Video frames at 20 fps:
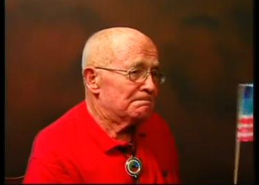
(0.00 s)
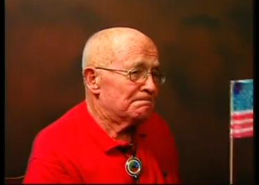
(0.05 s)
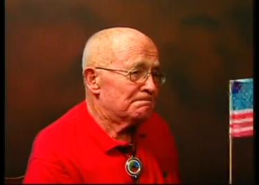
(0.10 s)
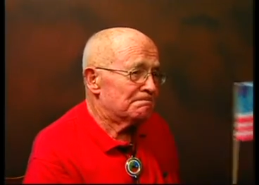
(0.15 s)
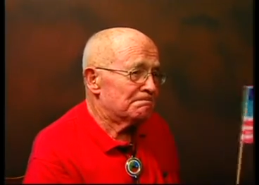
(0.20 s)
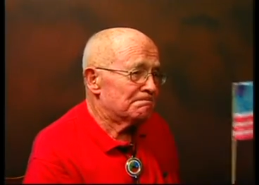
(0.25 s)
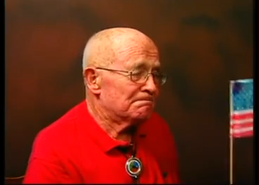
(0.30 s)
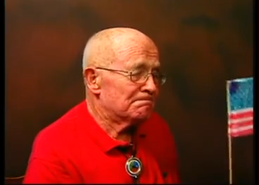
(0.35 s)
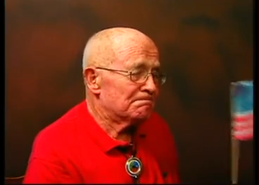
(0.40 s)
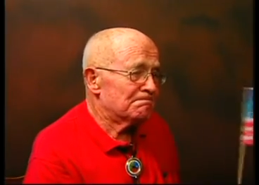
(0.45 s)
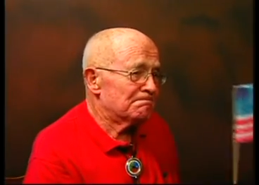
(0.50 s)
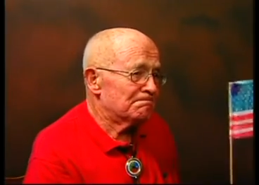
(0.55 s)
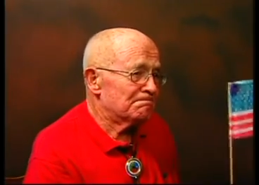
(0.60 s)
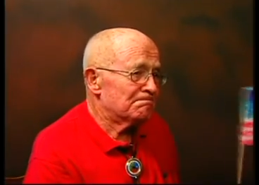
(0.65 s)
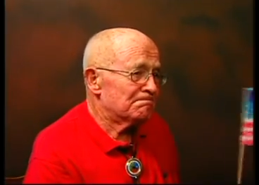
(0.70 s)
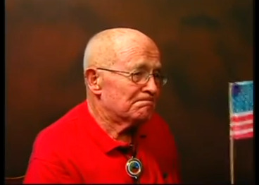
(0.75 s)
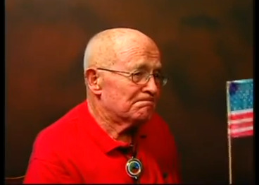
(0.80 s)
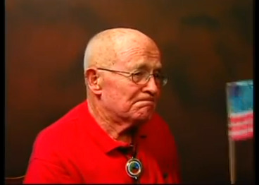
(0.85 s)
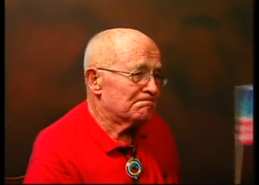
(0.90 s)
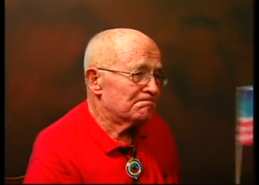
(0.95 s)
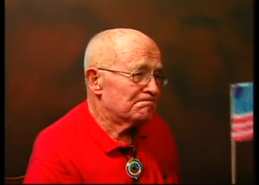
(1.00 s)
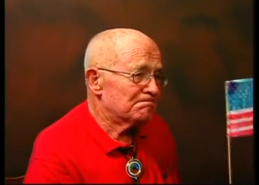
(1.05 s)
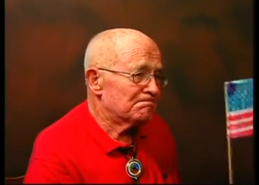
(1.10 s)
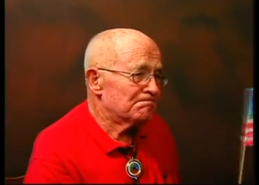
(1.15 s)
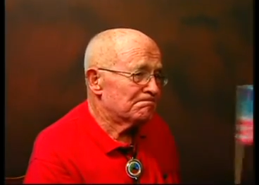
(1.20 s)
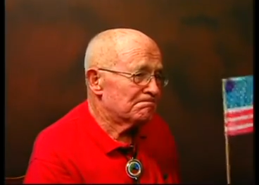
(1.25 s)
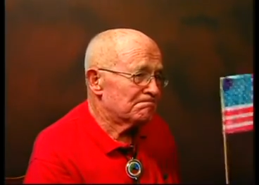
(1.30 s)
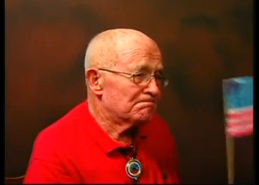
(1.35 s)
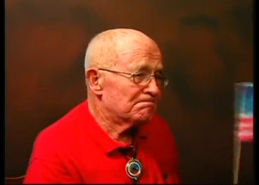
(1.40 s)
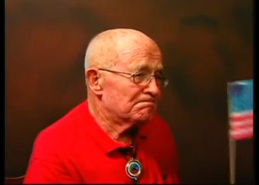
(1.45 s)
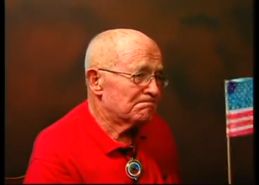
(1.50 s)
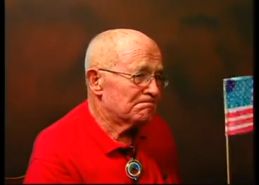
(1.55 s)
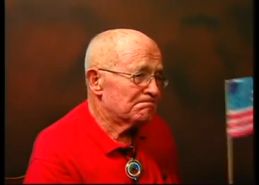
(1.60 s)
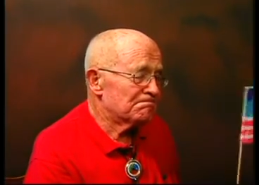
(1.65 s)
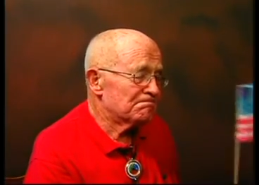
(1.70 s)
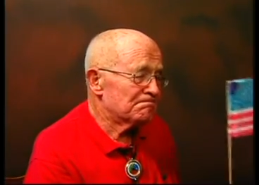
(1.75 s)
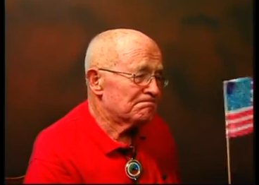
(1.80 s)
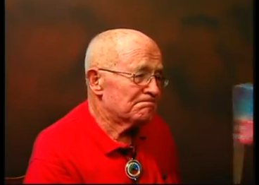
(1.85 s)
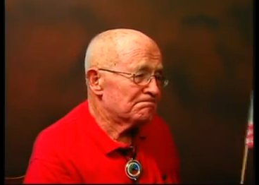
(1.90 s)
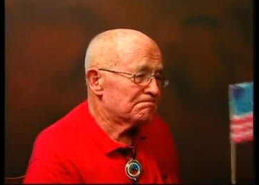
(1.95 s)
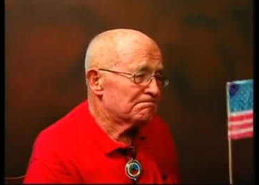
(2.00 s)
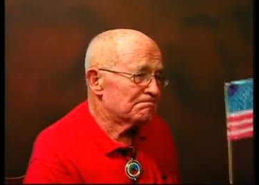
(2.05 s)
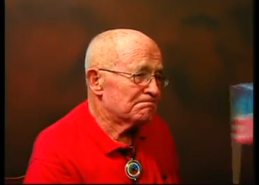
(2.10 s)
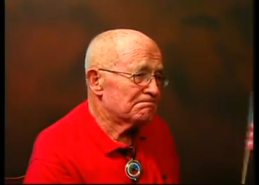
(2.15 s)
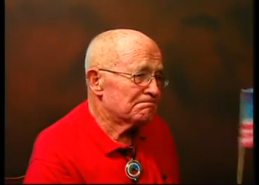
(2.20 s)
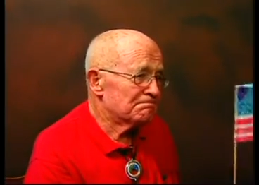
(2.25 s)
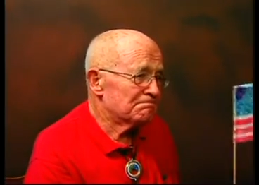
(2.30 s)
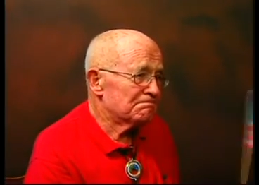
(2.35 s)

Nothing is said.